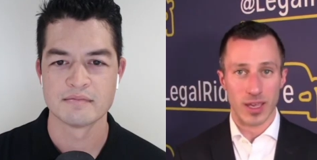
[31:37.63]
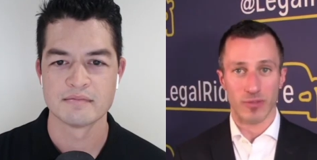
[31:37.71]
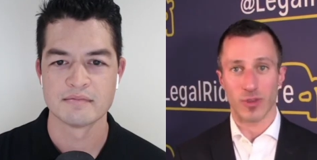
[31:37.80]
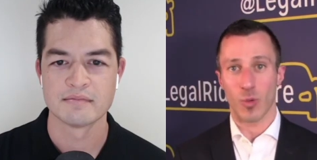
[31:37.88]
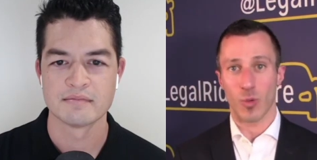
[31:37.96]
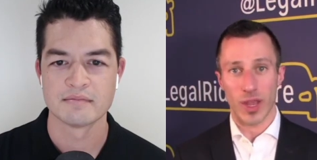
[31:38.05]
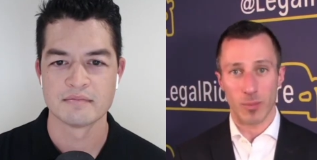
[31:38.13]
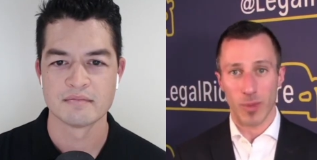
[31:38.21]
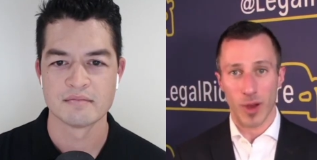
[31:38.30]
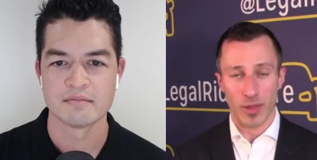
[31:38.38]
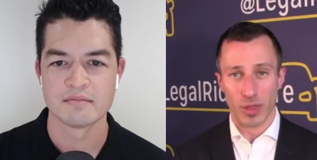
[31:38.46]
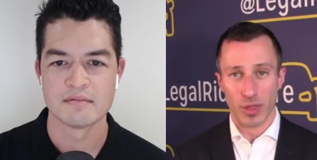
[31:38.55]
Speaker 1: if you wait a
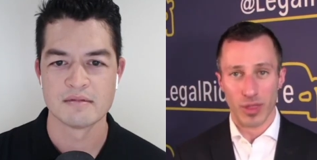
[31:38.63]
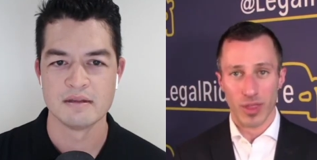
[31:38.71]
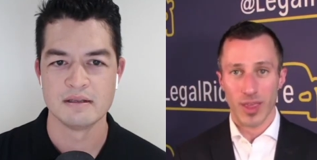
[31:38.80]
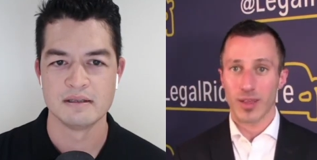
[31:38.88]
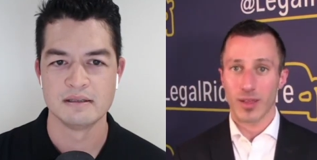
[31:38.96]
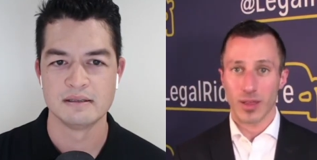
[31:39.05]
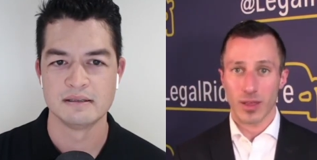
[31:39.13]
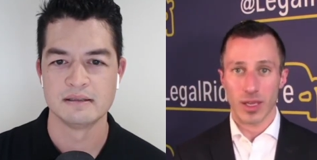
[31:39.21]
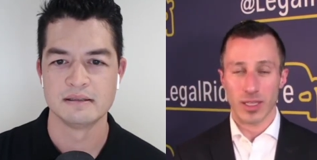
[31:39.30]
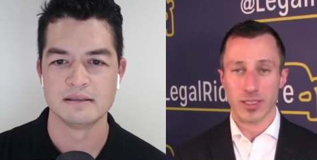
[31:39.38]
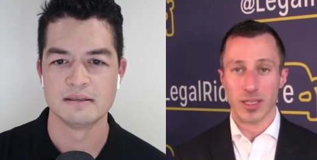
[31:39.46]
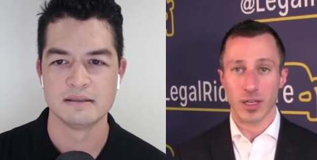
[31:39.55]
month,
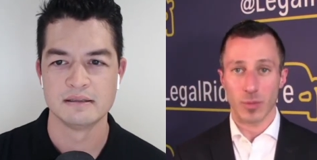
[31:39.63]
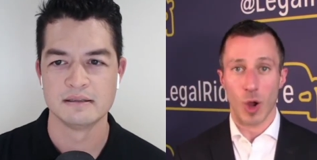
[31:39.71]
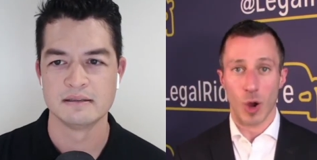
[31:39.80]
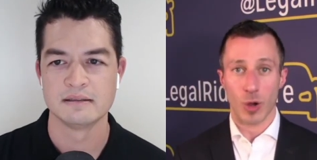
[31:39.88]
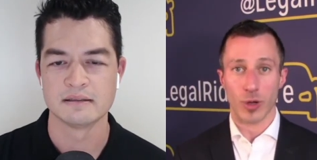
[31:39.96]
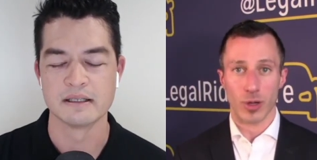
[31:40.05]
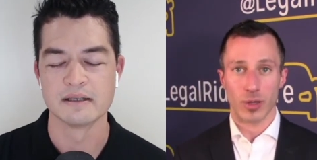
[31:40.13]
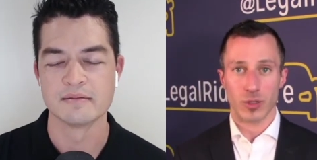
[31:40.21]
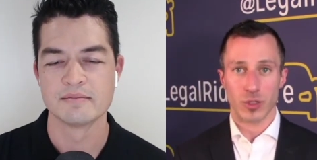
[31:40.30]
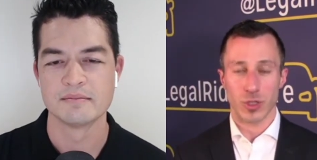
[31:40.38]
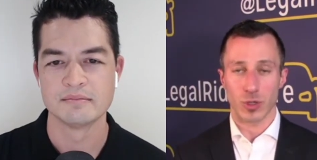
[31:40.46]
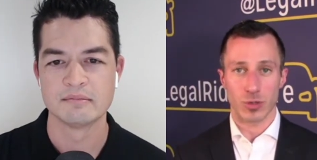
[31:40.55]
it's going to be harder.
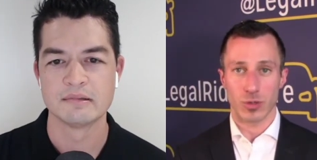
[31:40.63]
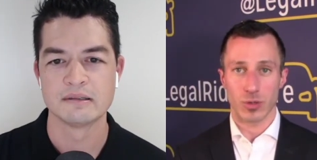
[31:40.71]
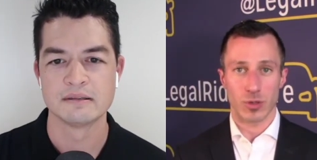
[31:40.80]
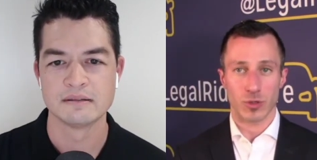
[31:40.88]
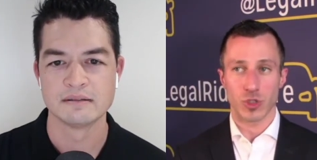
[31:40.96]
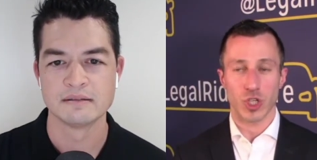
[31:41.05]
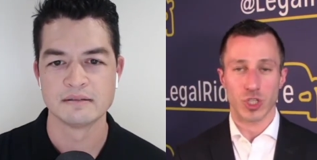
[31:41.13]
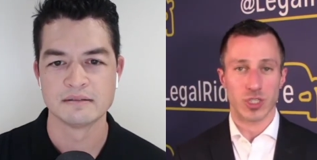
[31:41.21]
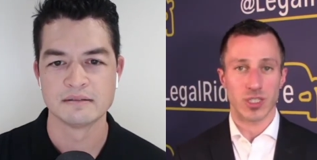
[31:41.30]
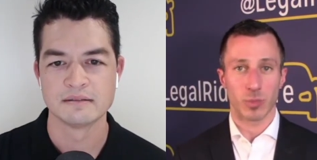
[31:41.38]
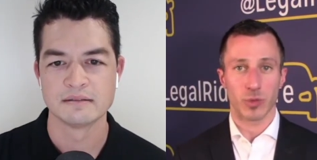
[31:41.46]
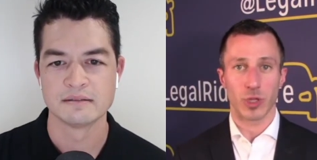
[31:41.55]
So yeah. there's just
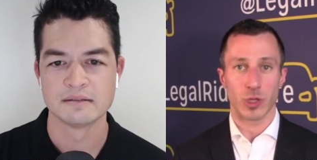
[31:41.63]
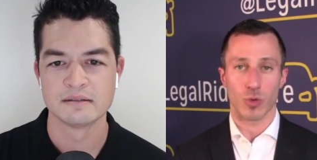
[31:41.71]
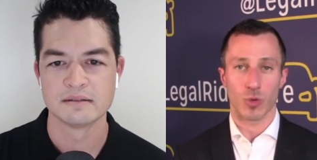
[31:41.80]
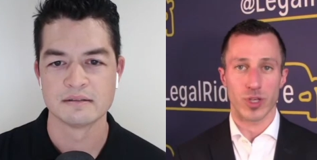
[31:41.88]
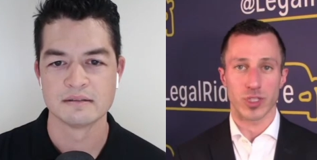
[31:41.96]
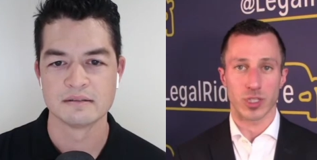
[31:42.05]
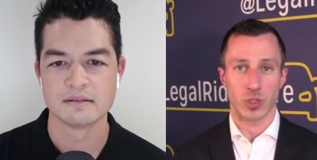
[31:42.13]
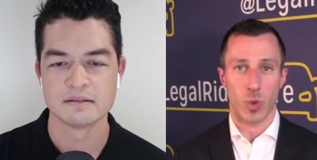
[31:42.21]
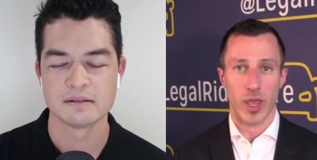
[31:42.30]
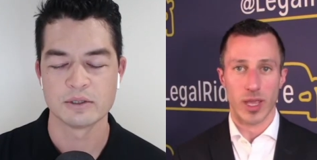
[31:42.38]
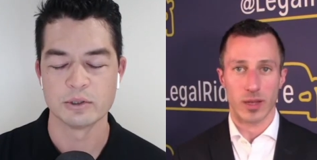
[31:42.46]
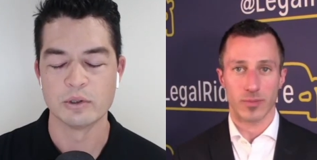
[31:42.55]
simply no reason to
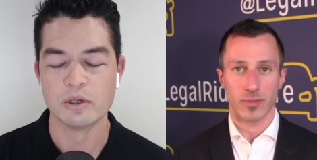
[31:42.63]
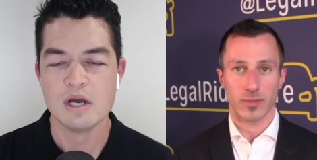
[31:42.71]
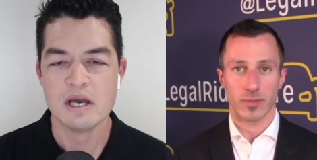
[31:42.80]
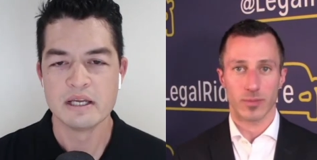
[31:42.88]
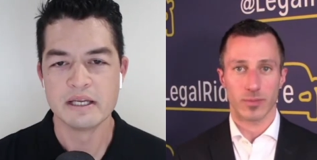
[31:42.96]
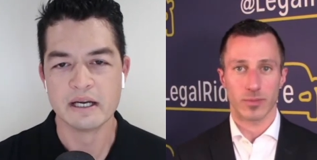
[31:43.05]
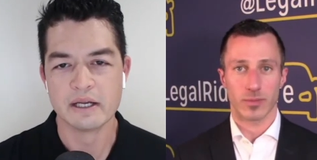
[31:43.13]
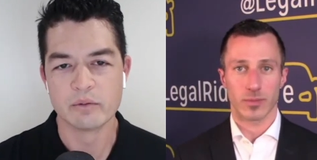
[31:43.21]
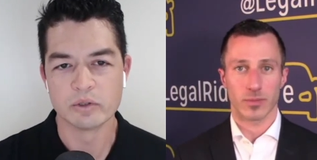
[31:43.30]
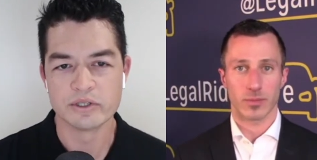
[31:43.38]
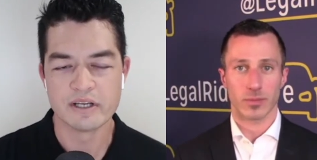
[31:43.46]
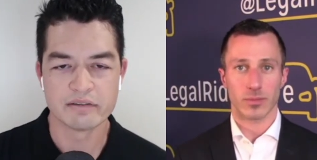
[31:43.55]
wait. Cool.
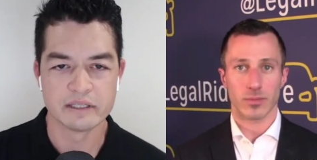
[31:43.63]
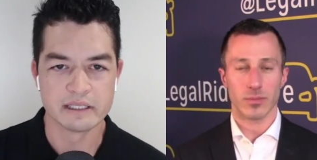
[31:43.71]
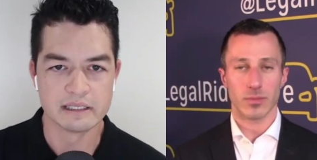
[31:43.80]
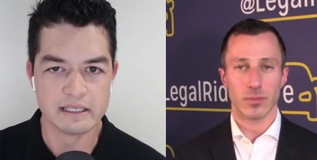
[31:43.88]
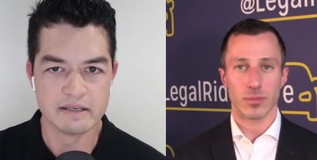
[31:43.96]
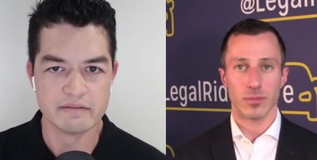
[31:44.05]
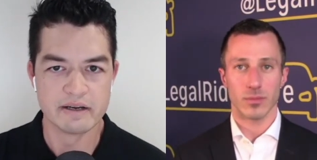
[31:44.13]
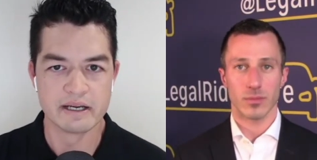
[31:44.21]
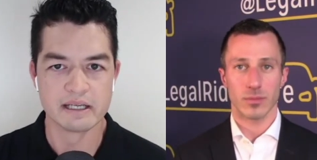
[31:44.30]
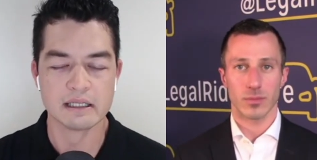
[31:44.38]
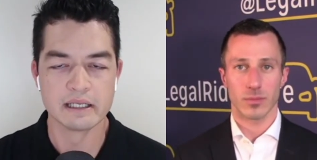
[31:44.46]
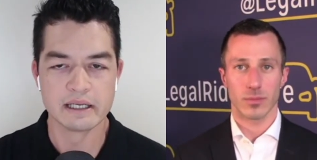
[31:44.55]
Speaker 2: Yeah, and we'll definitely
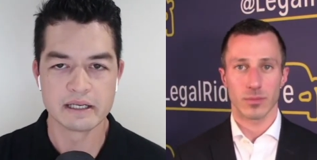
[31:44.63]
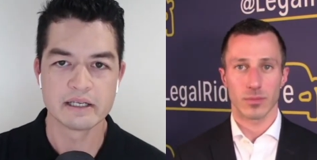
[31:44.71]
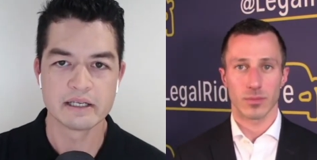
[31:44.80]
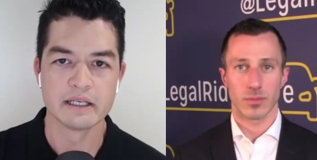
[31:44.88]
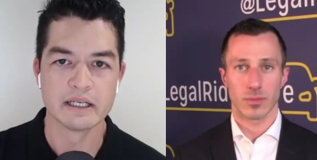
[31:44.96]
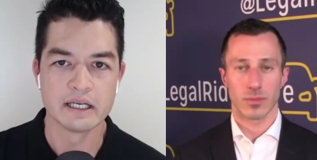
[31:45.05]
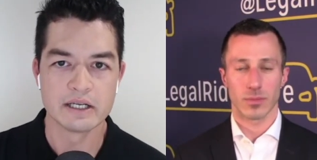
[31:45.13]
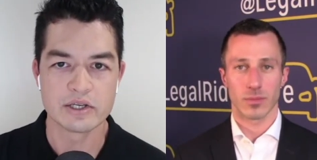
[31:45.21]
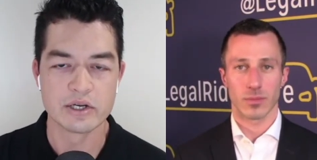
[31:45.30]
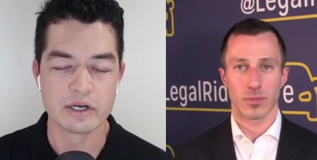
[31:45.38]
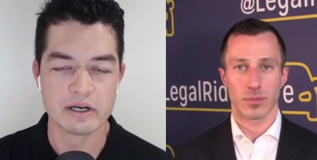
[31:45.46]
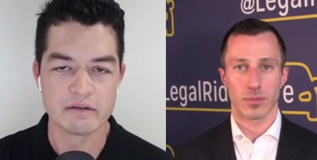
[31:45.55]
leave a link
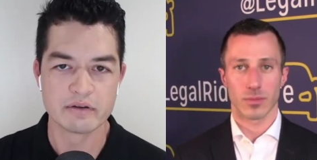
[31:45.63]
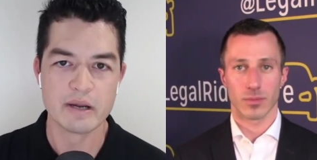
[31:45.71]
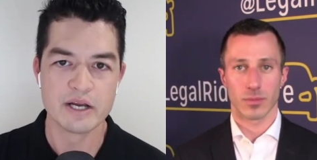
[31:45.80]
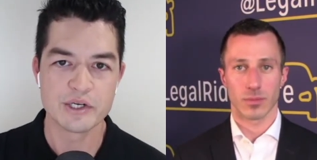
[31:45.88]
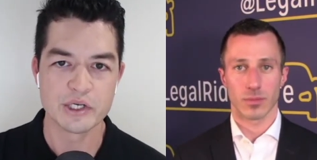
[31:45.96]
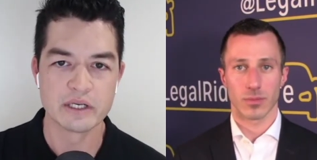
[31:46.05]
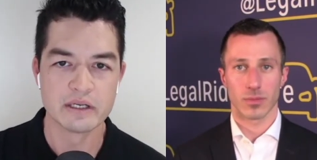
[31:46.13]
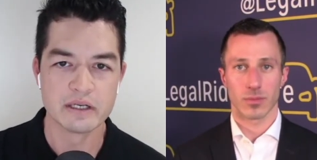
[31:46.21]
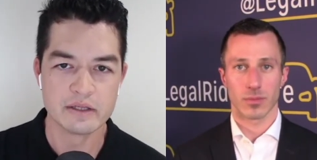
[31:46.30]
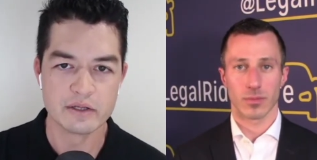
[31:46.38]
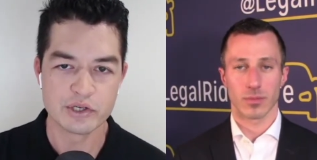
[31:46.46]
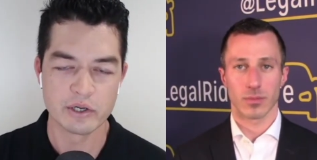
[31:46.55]
uh, to your
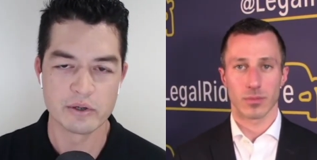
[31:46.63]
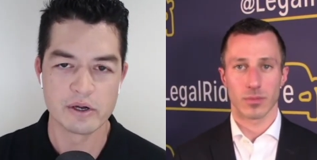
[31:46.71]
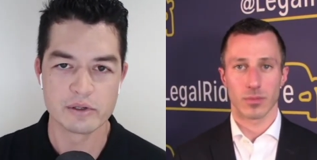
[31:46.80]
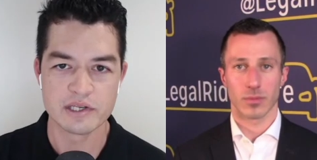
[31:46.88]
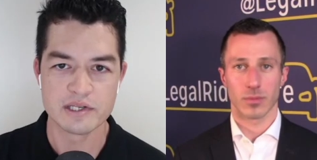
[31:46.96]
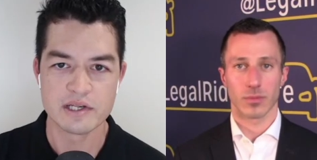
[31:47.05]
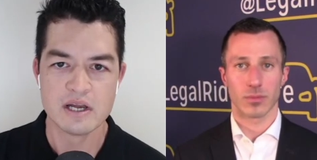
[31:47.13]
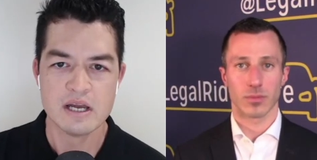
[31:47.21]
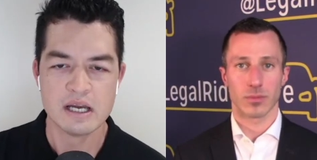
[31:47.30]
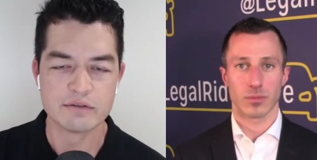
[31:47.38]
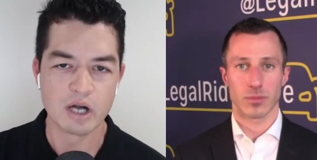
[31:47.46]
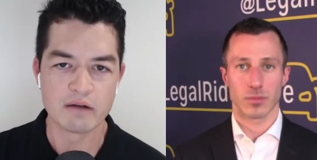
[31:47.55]
information in the show
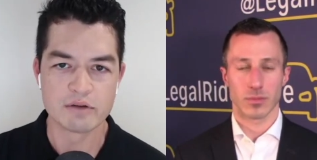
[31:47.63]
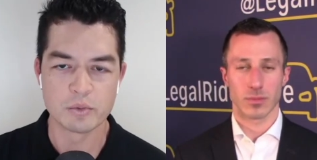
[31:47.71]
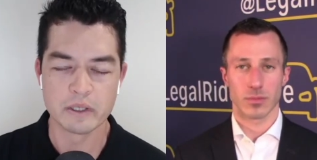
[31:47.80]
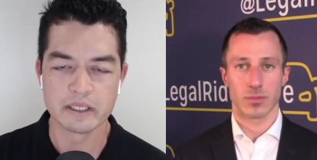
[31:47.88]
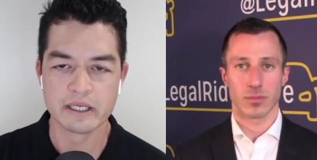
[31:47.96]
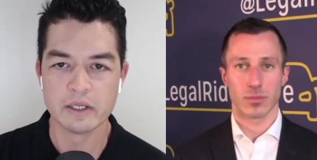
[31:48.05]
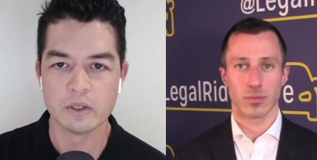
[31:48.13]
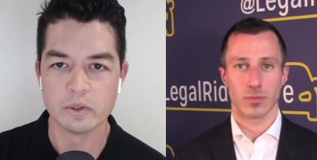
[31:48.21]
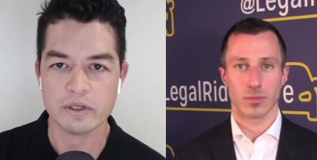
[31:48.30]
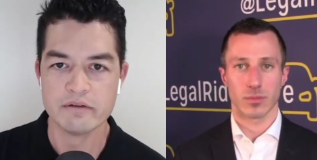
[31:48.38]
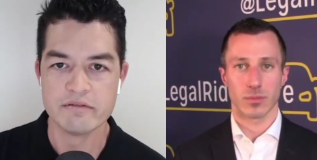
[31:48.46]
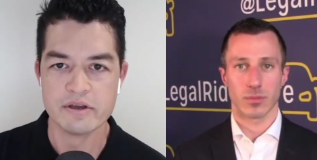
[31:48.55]
notes. Is if drivers want
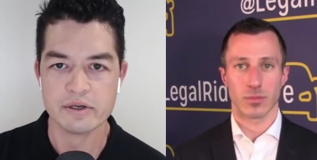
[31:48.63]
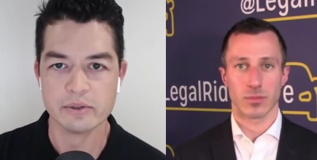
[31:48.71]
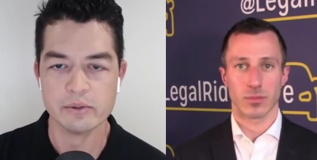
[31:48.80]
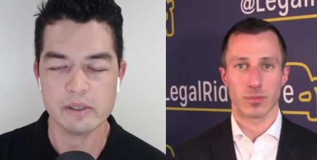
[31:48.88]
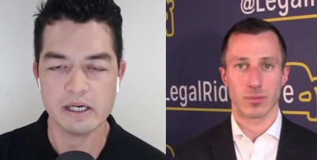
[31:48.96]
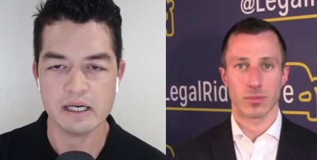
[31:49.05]
to get a hold of